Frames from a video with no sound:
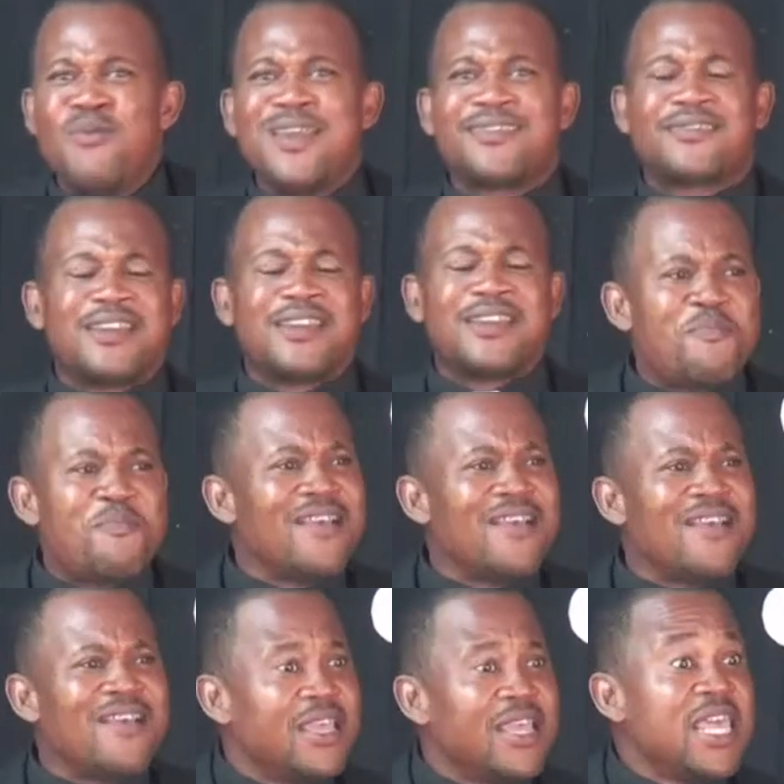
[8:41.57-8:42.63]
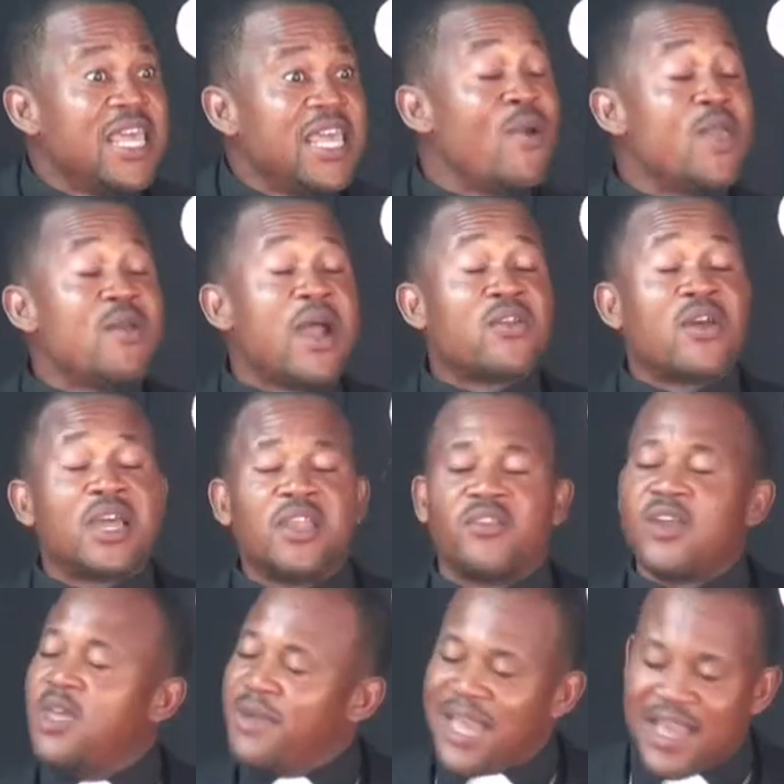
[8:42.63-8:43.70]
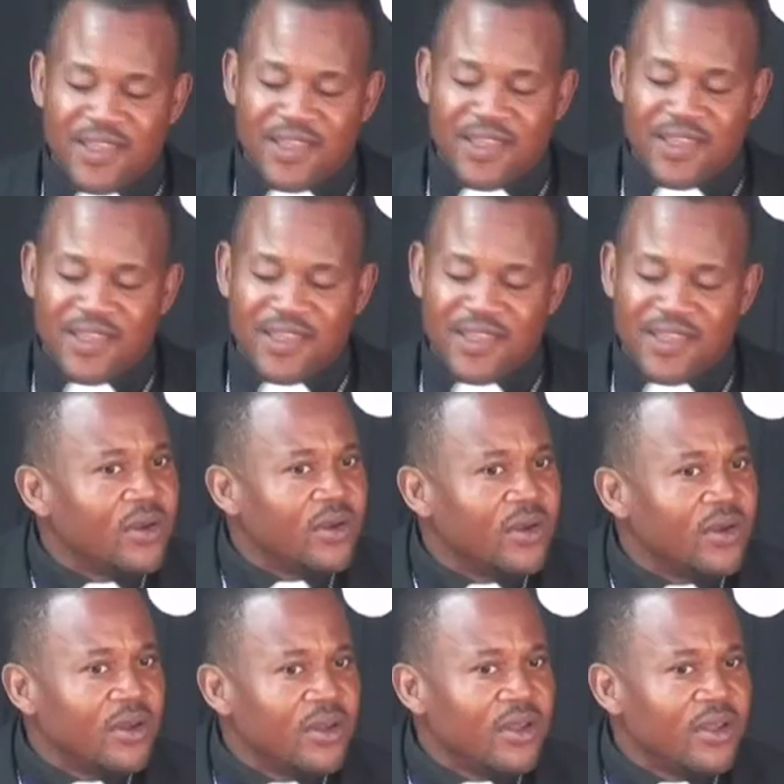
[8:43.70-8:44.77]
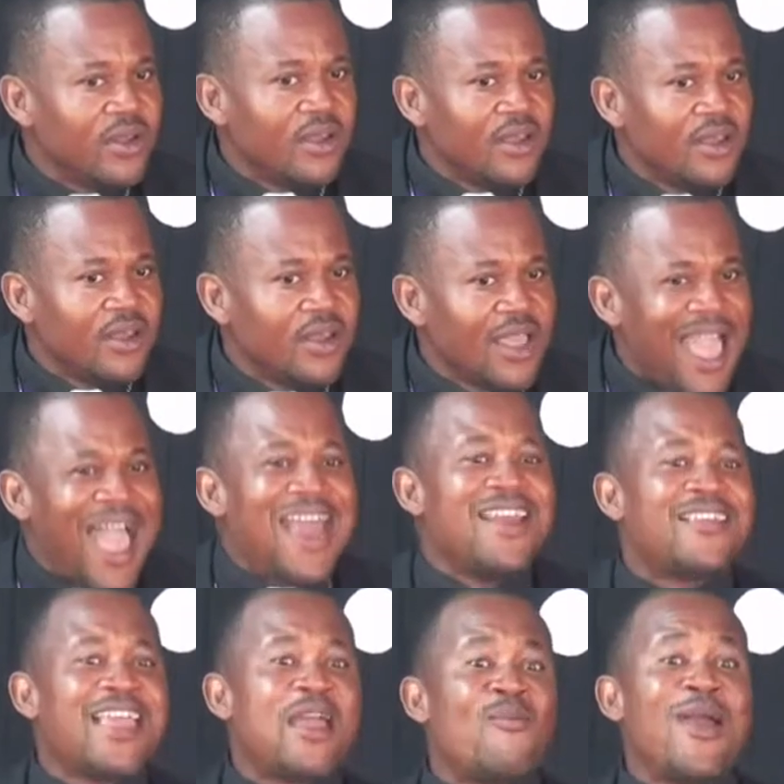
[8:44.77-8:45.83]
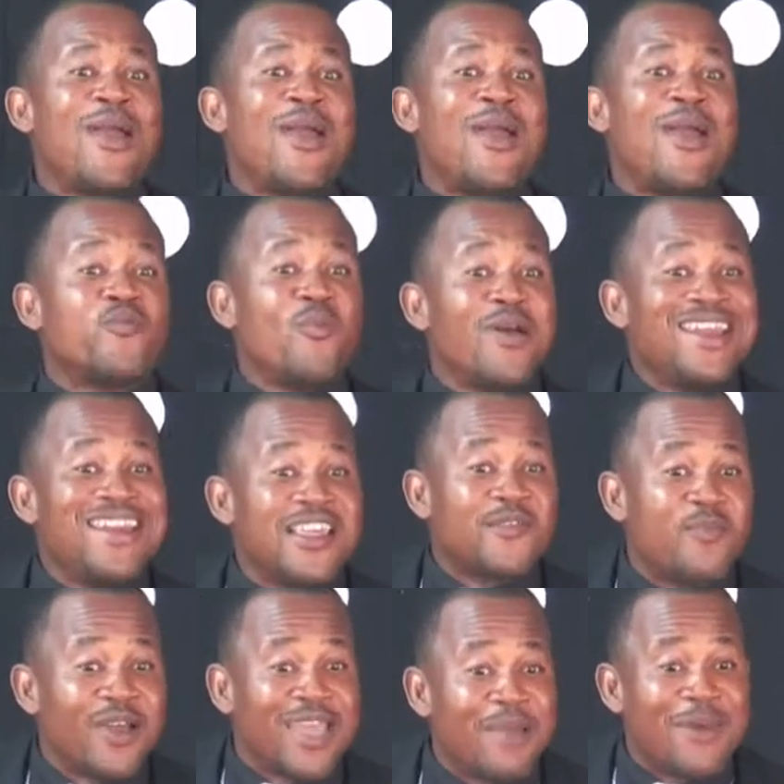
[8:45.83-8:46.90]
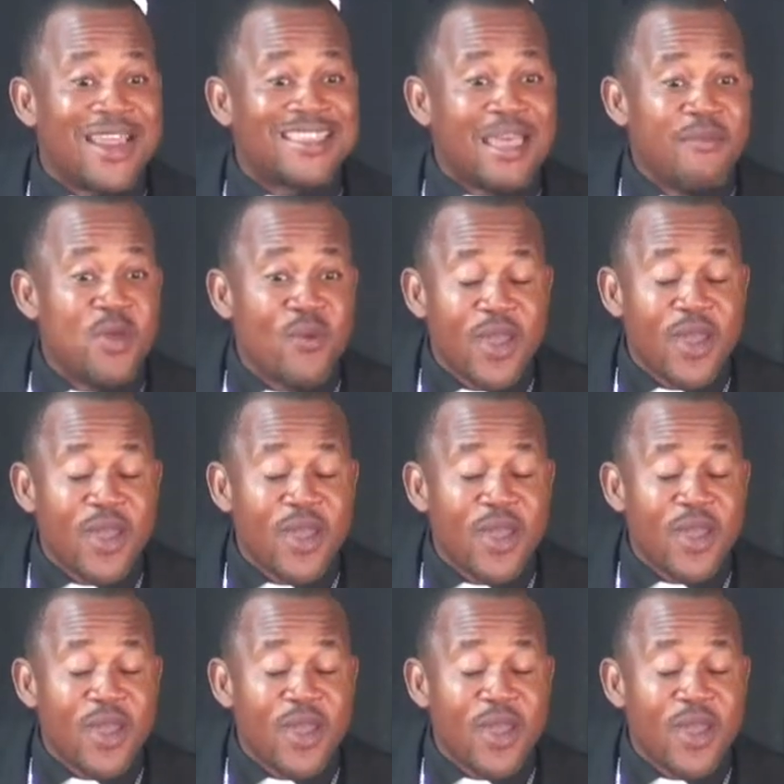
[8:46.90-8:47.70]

sleep and sleep. Even when you are talking to him, he has gone. And he said, when he put money in his pocket, by the time he wake up in the